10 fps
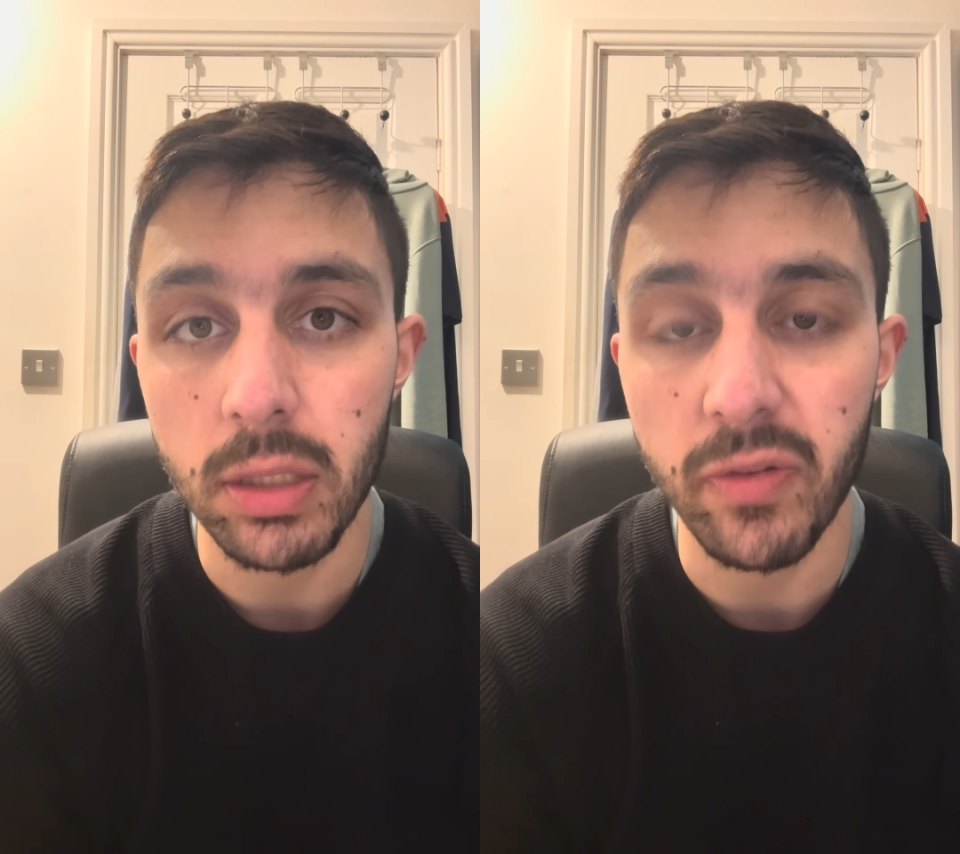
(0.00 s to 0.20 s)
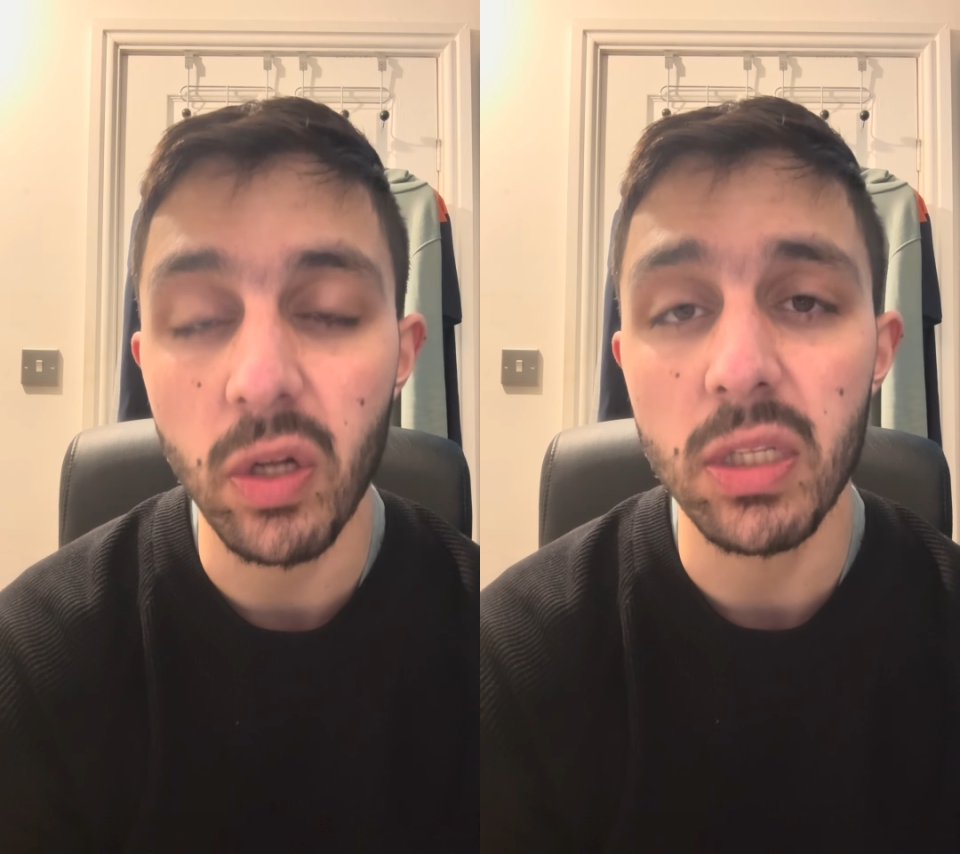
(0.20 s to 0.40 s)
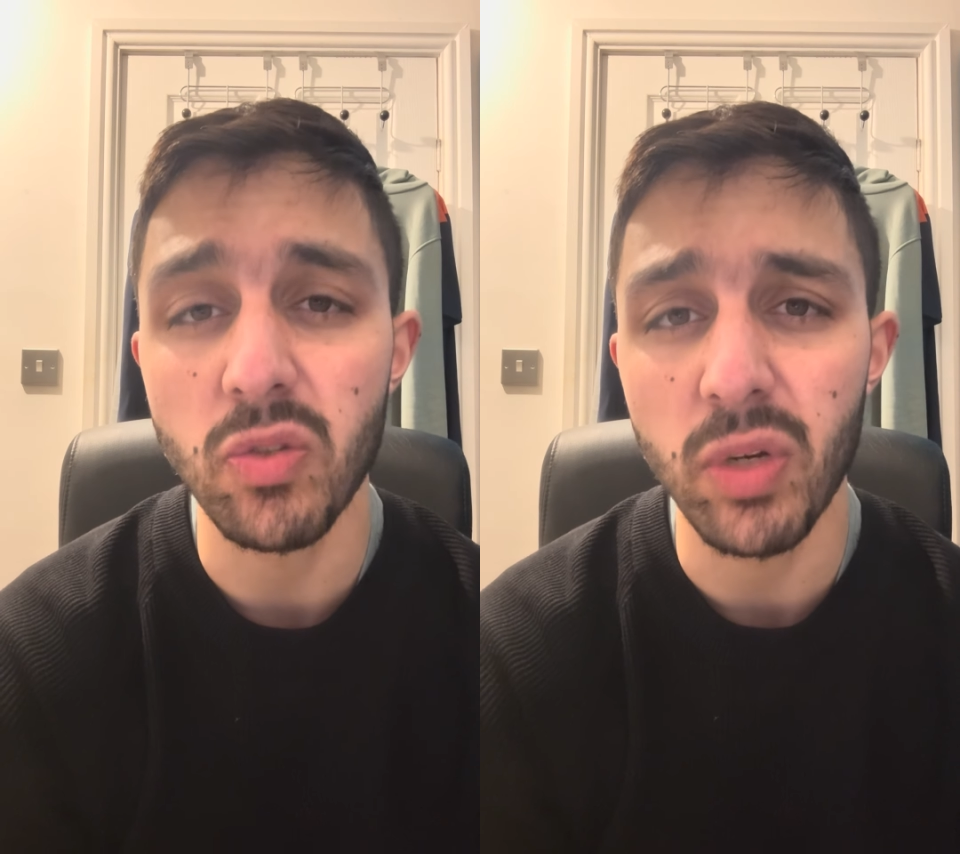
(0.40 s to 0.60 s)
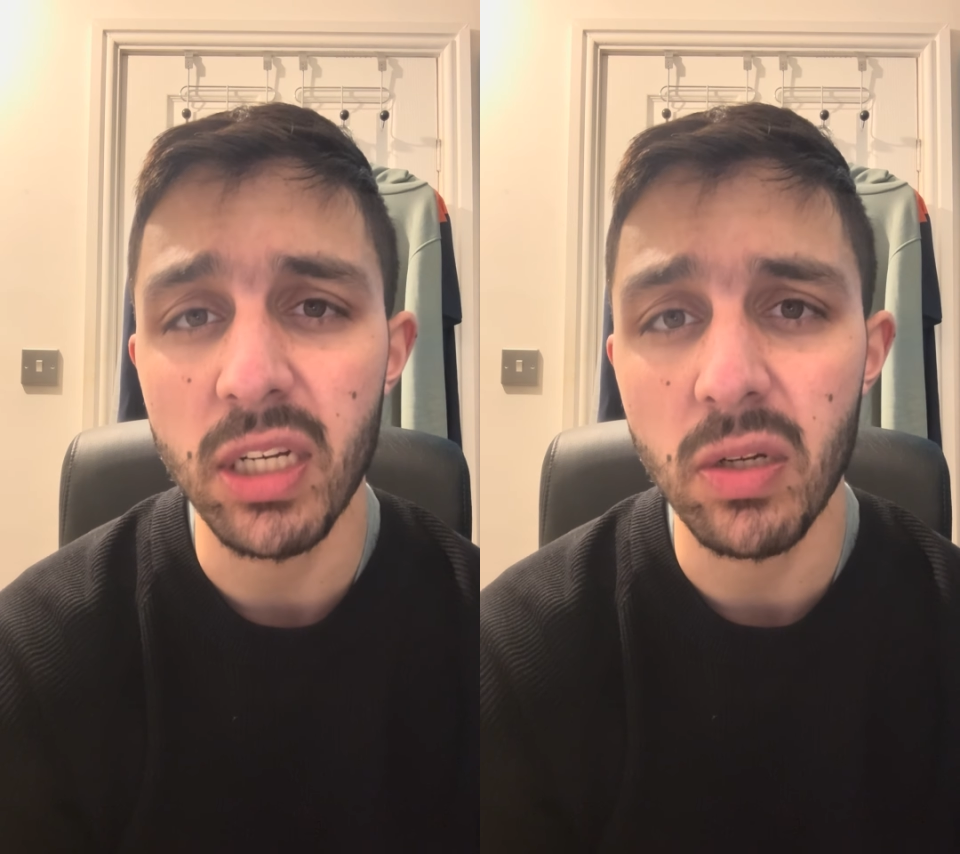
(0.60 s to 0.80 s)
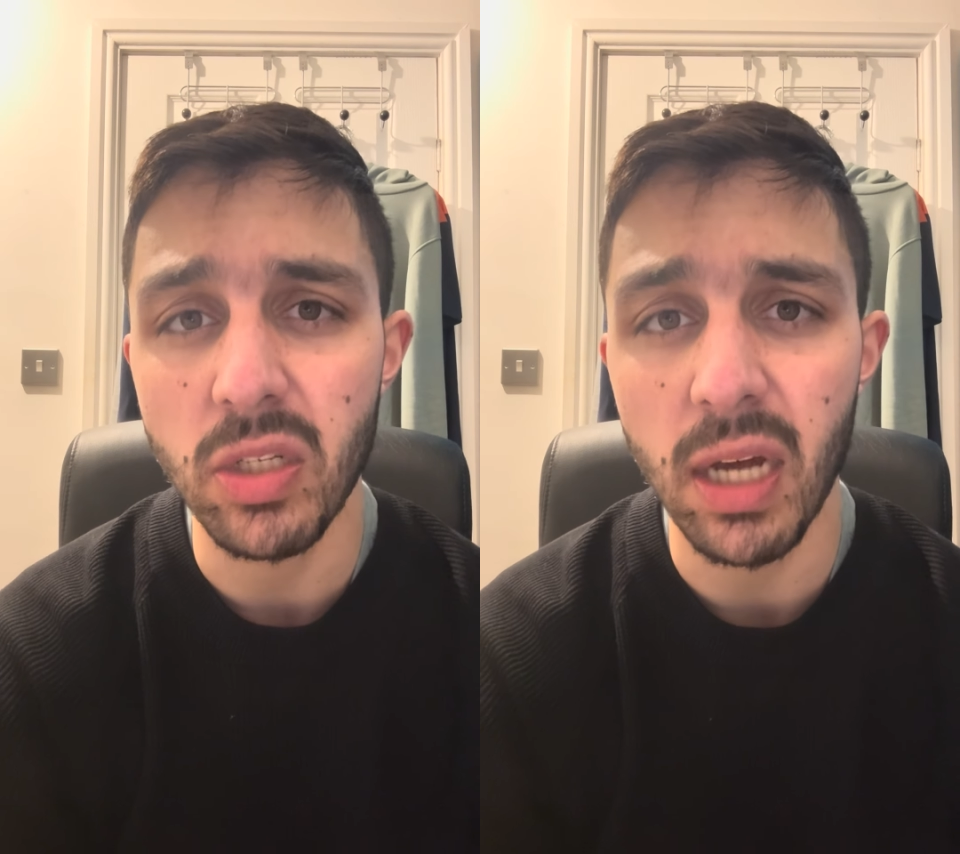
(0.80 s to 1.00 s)
They've got these
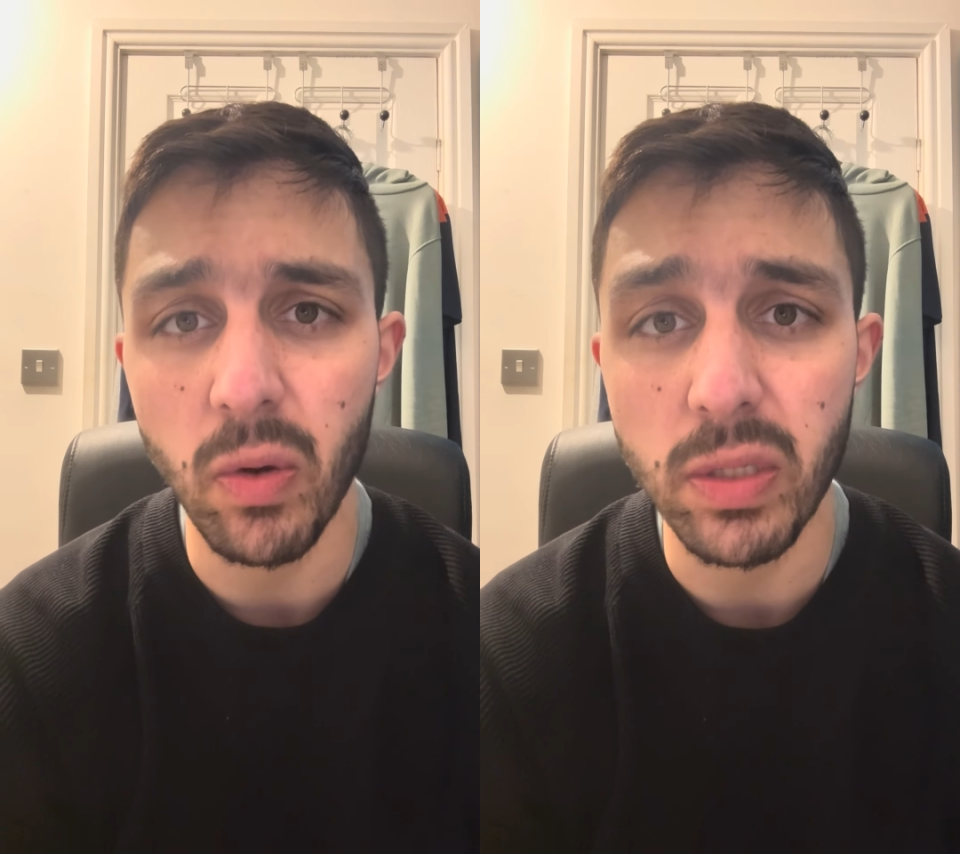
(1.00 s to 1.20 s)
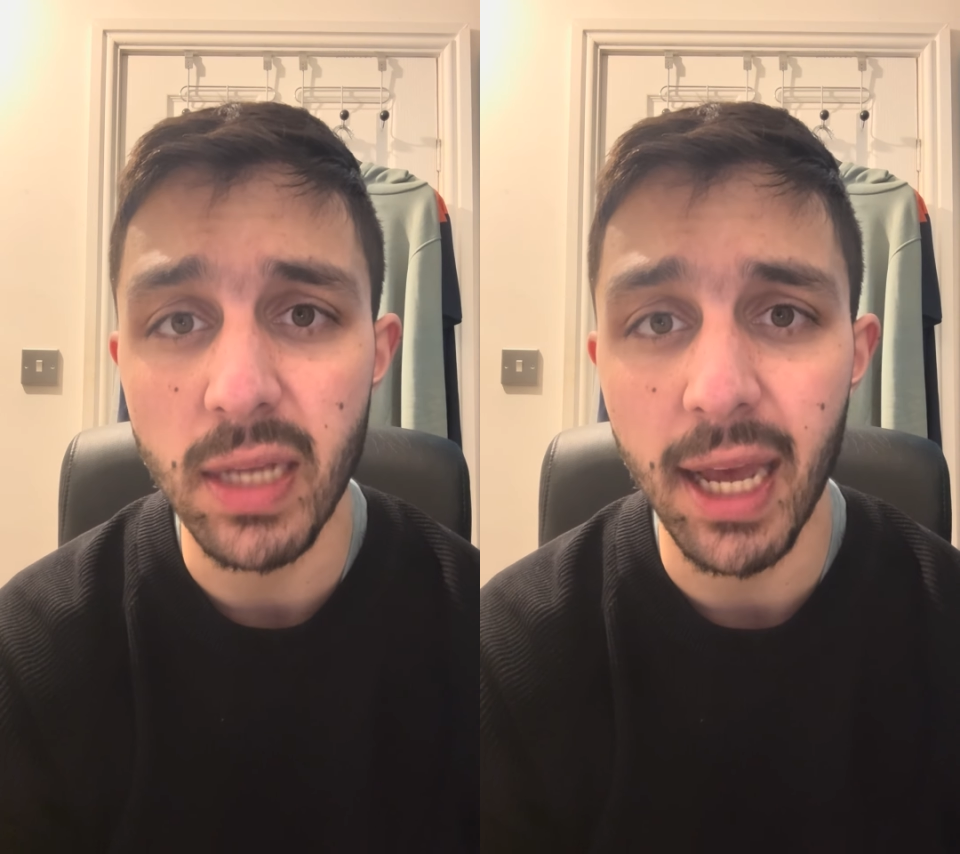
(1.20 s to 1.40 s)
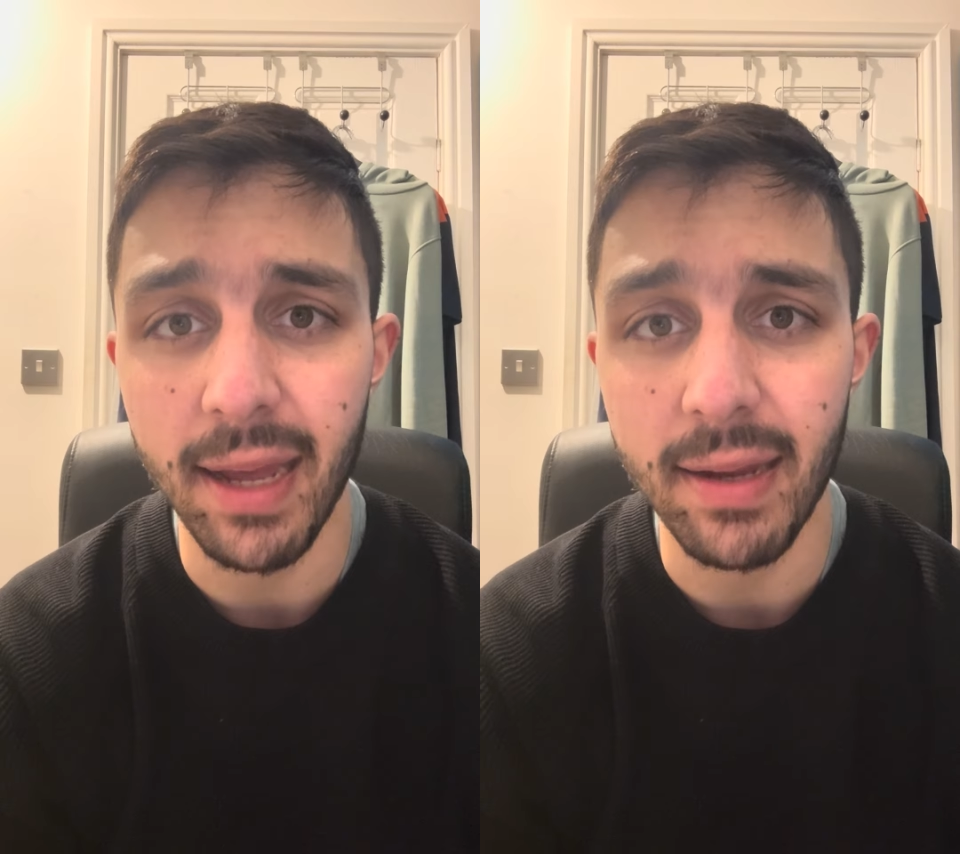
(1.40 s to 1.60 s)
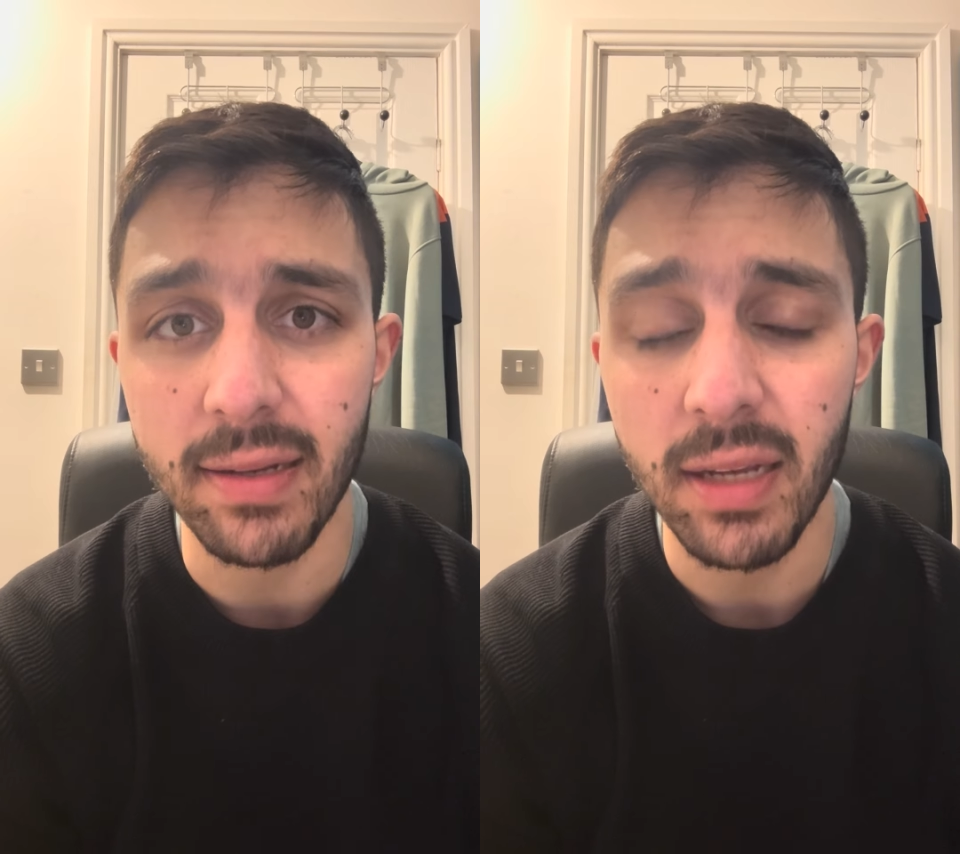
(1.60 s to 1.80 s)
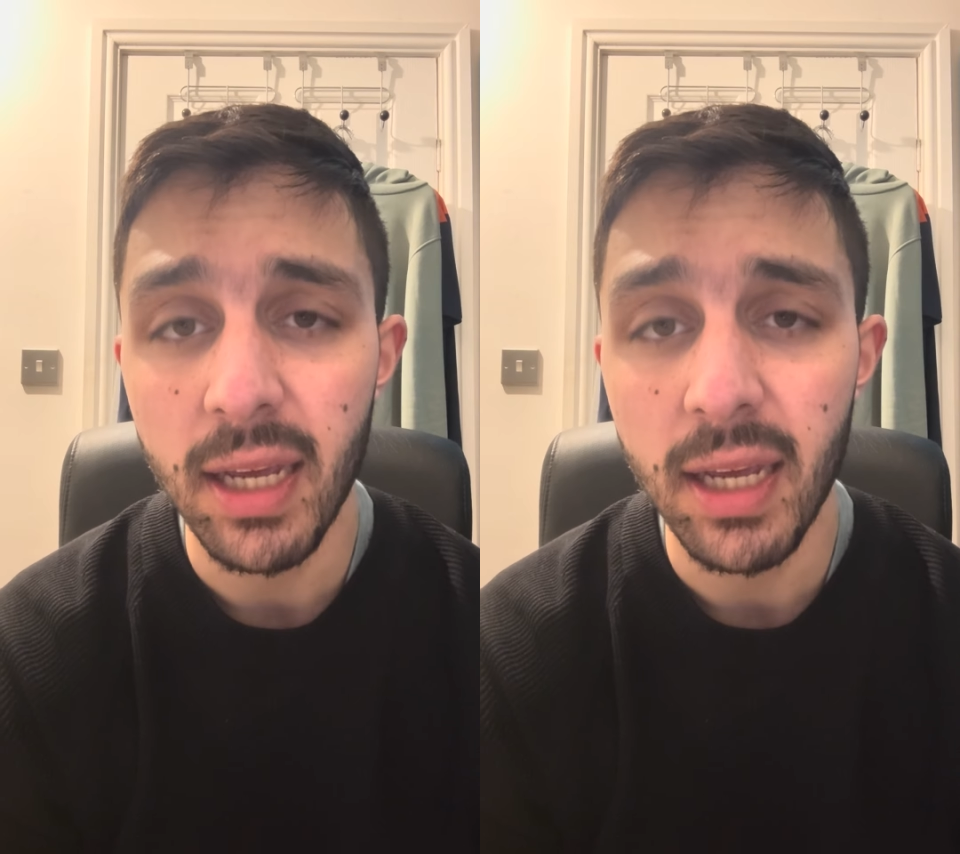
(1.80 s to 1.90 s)
radio towers, and